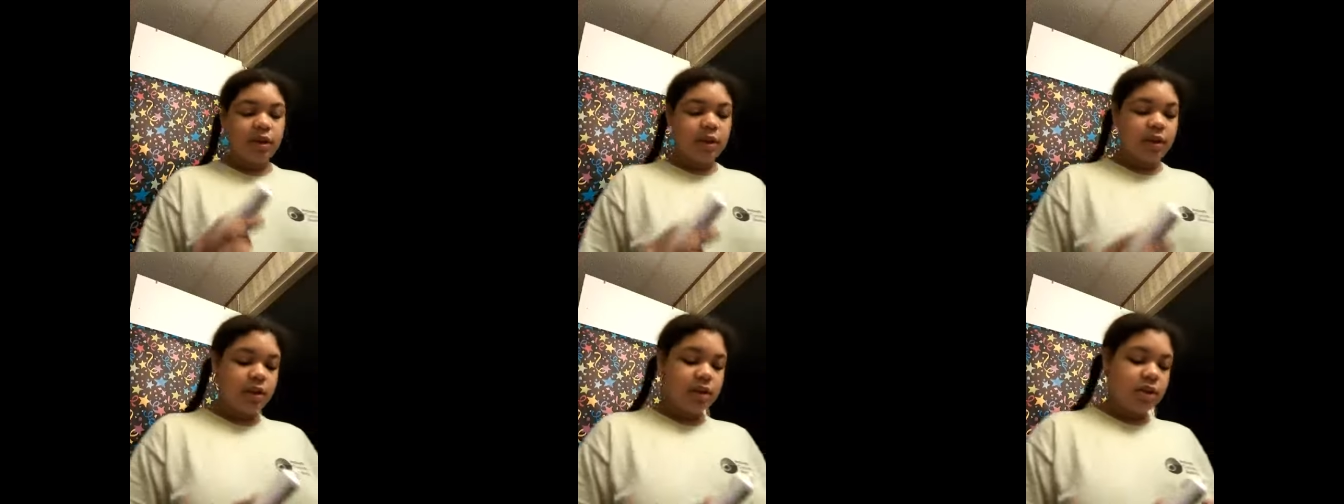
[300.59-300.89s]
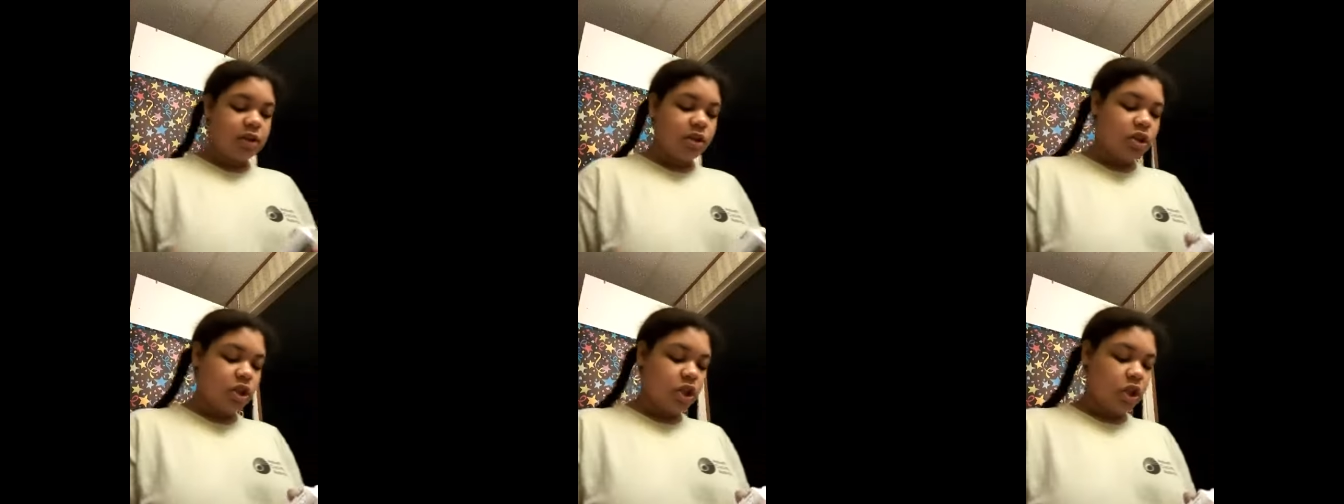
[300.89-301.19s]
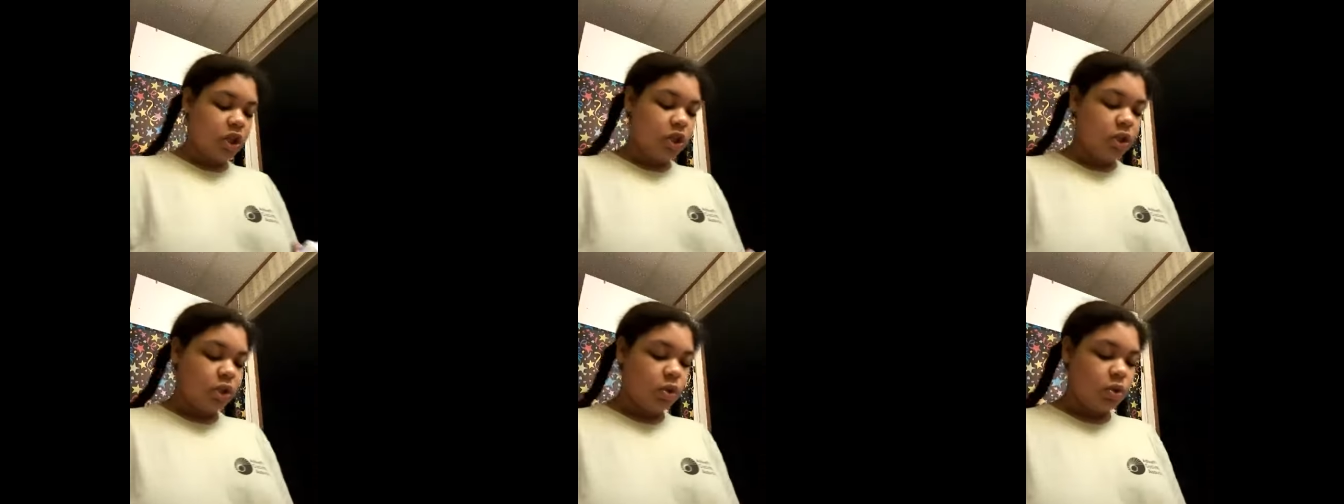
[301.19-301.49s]
in the
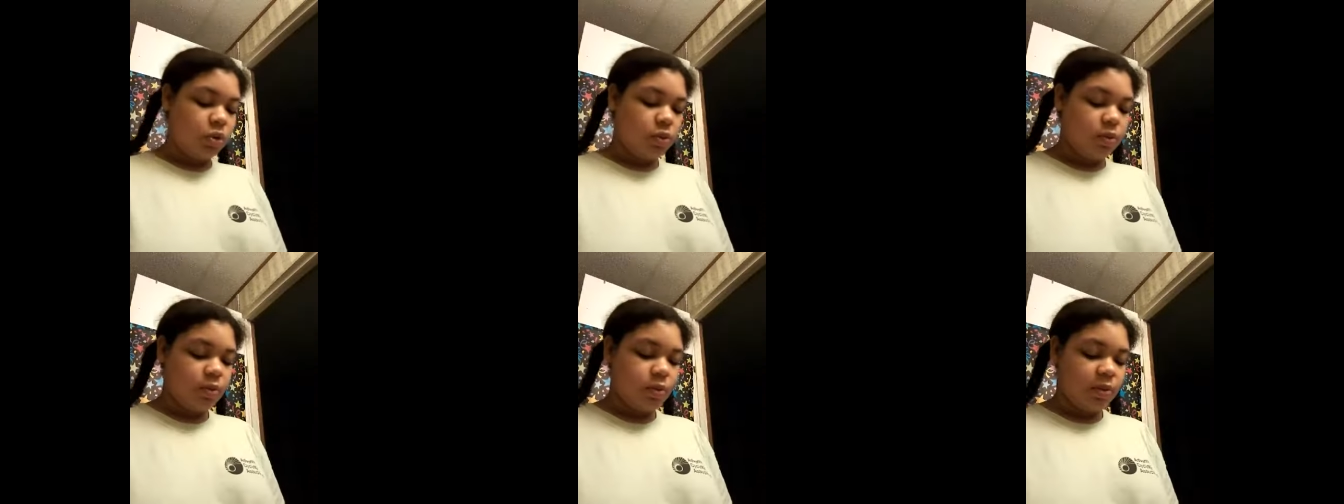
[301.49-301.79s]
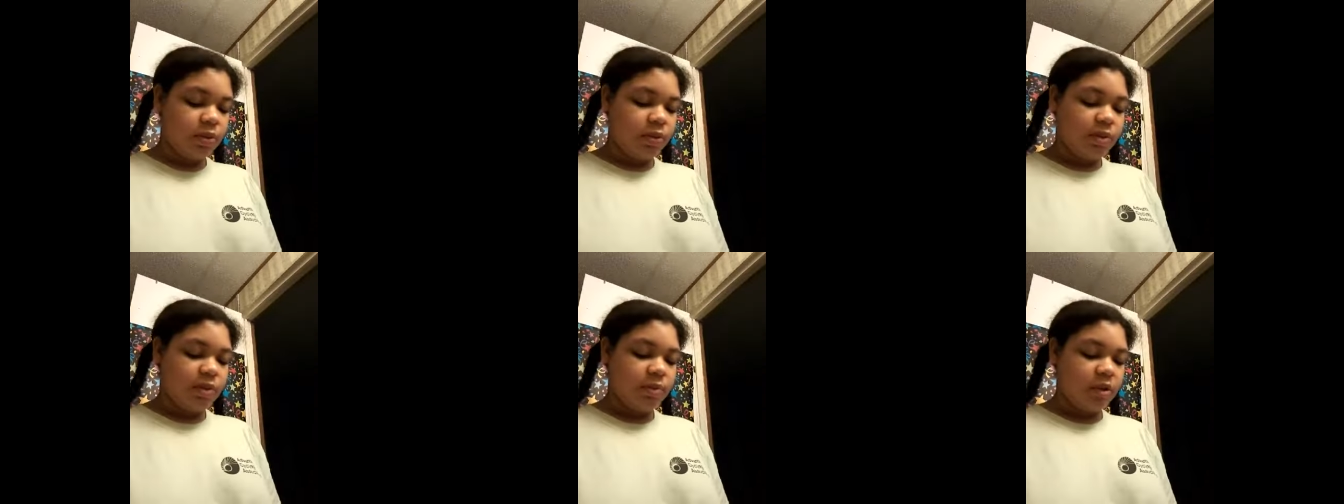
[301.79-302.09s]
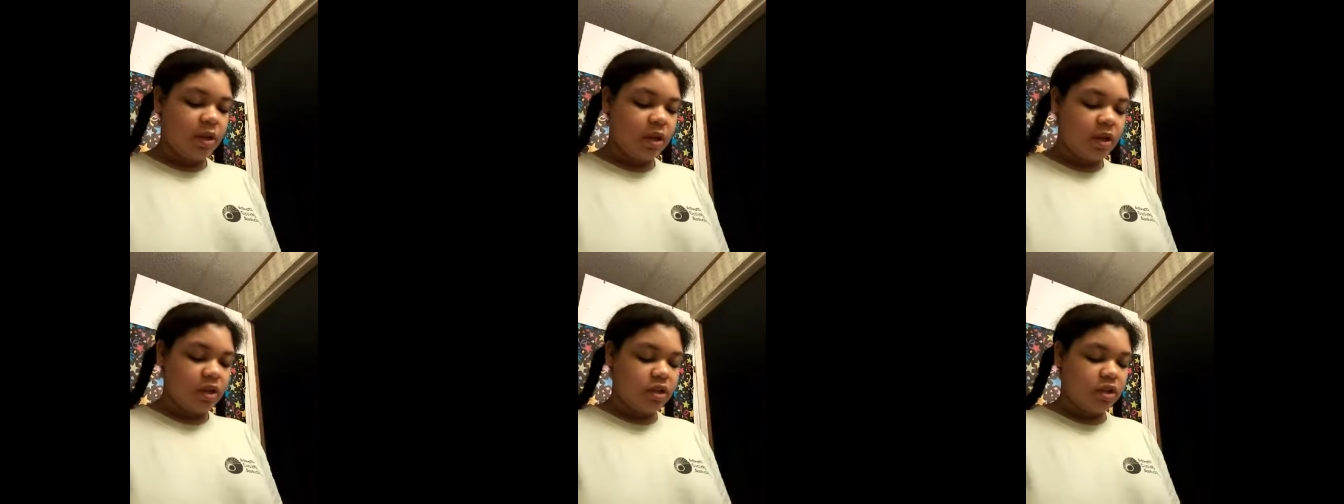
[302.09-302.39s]
tube. So I'm
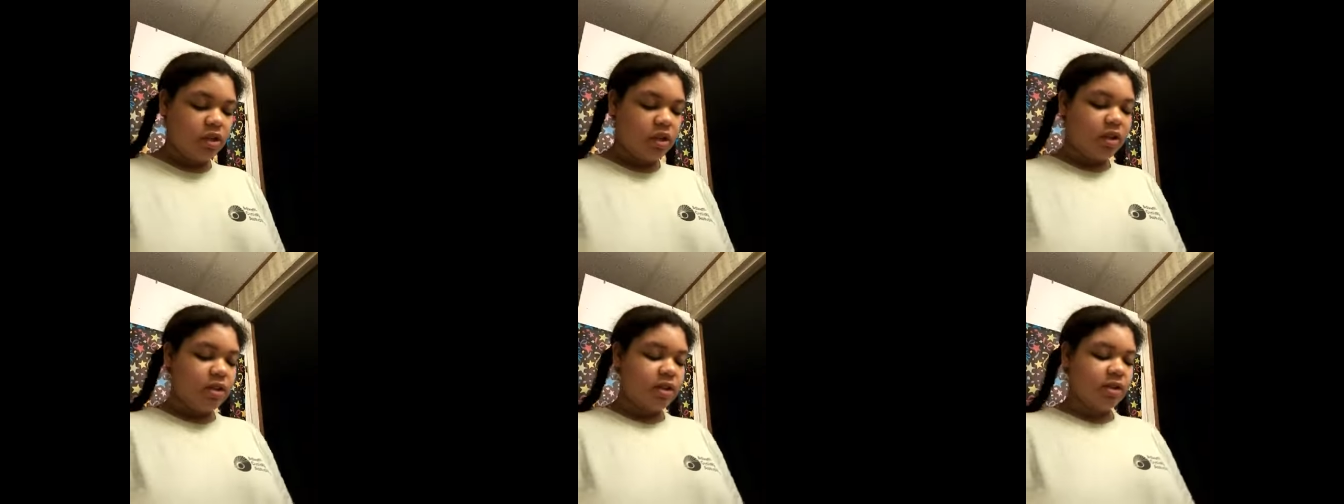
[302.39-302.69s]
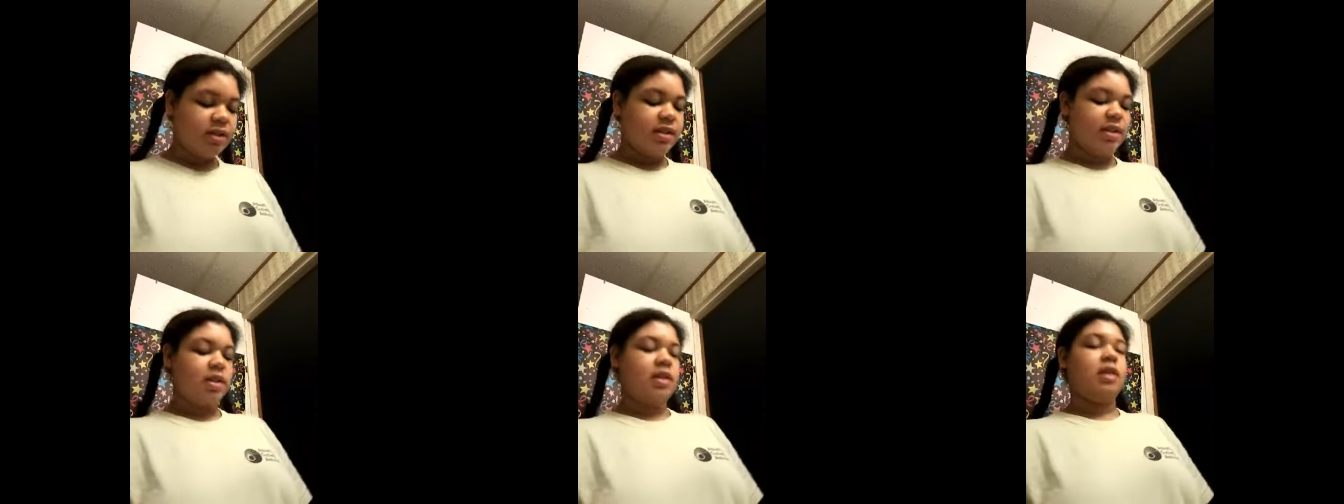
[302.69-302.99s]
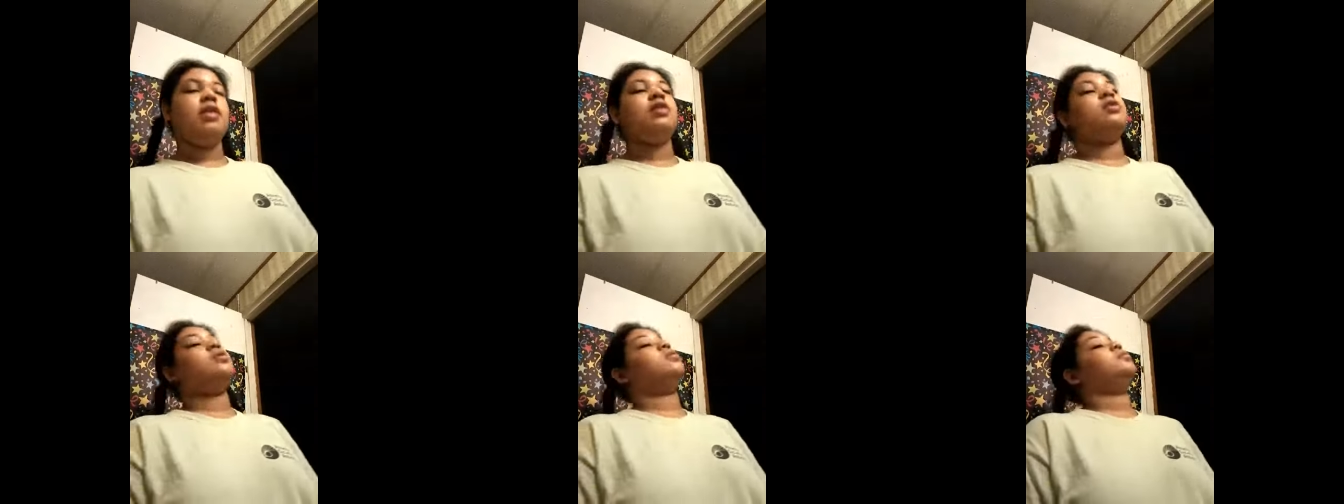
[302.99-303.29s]
going to try this
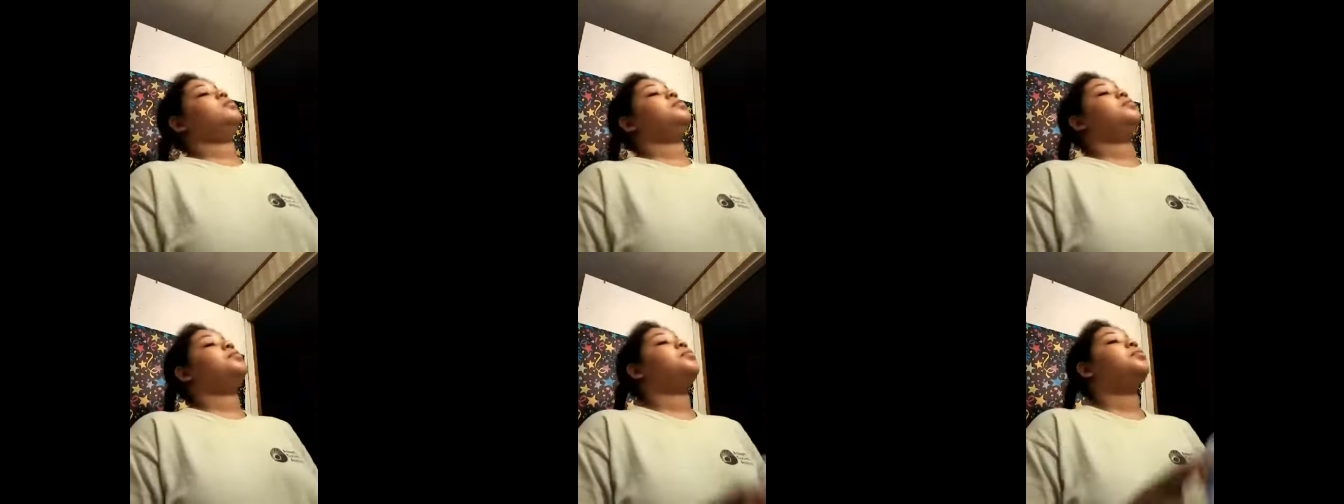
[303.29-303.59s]
out.